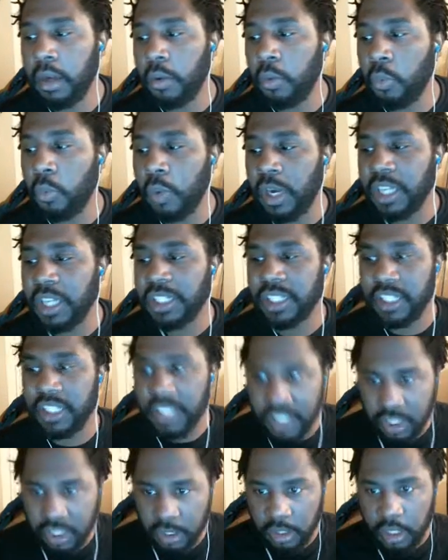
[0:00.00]
was
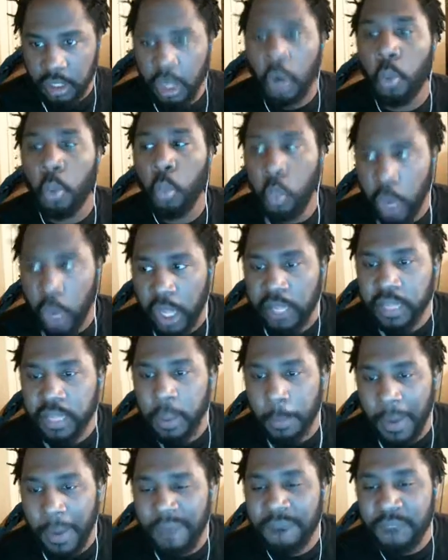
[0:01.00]
good with
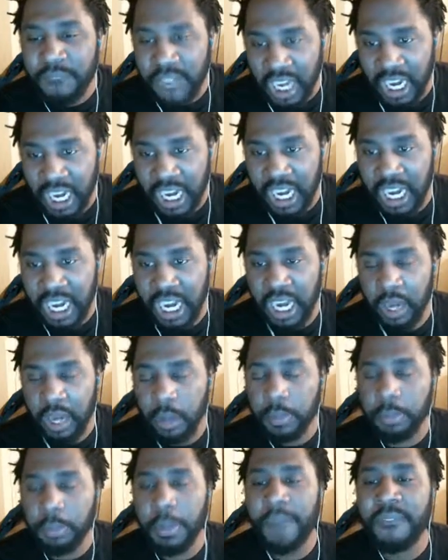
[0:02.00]
the Mafia,
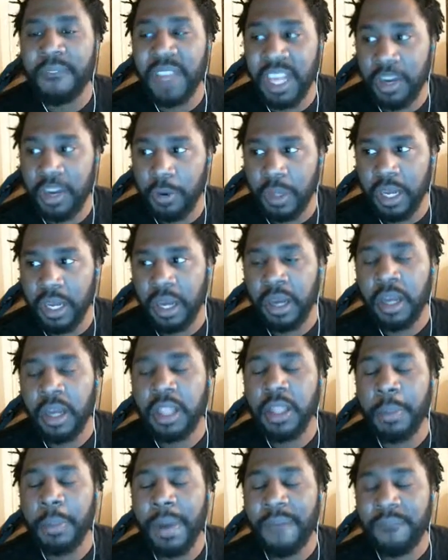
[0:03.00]
Mafia,
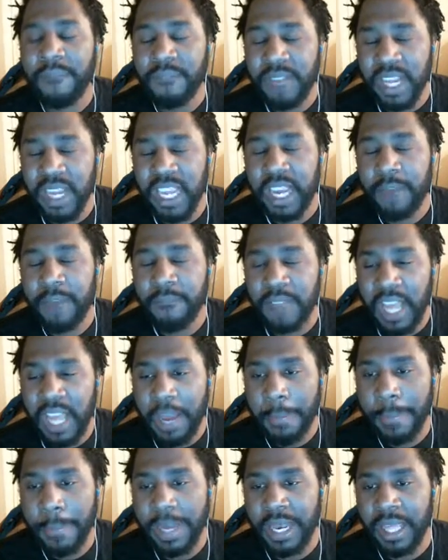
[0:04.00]
the Mafia
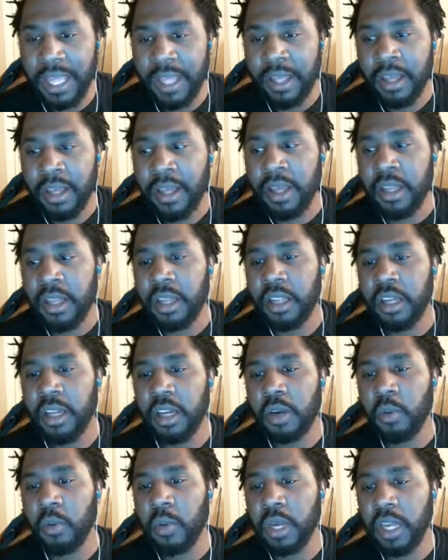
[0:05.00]
family.
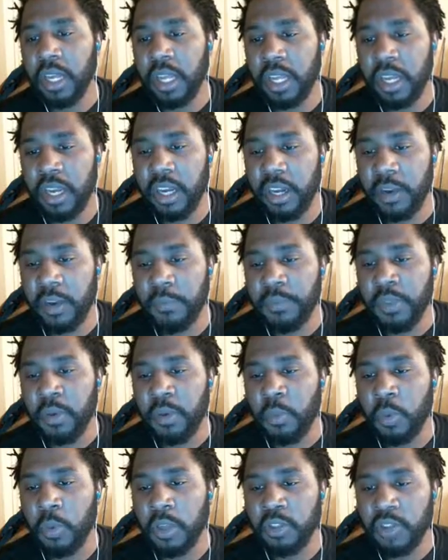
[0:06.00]
Look, we're here. We're